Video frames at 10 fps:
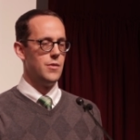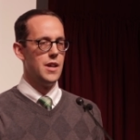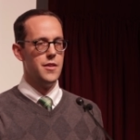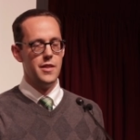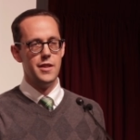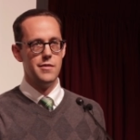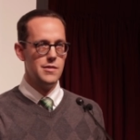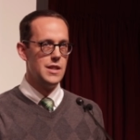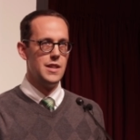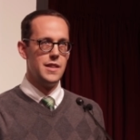rather than
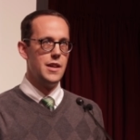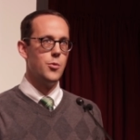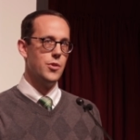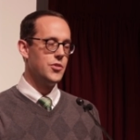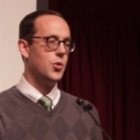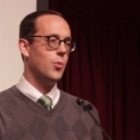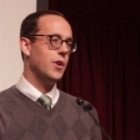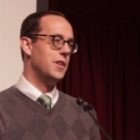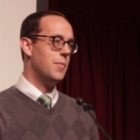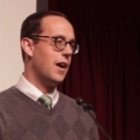they weren't so
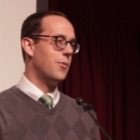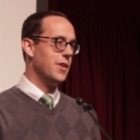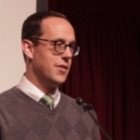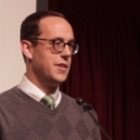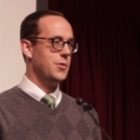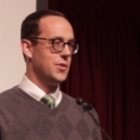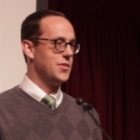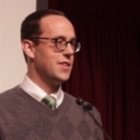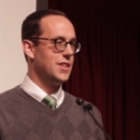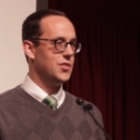worried about whether he
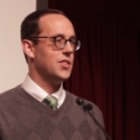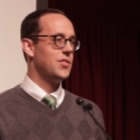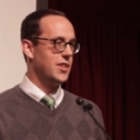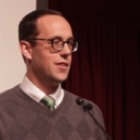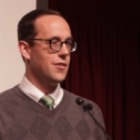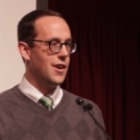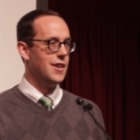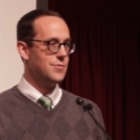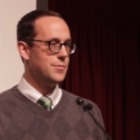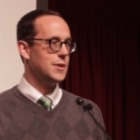was existing or